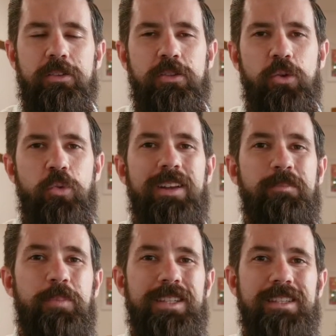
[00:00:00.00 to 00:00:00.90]
to
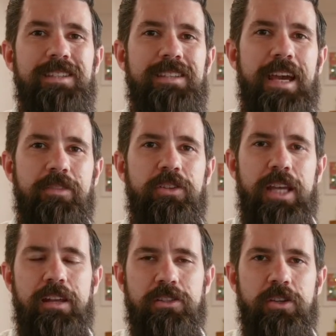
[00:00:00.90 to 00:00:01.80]
what businesses have their
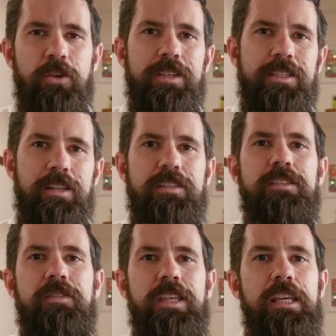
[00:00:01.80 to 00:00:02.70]
data. So the citizens
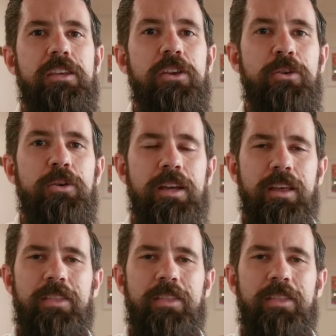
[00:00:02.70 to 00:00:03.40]
of the EU,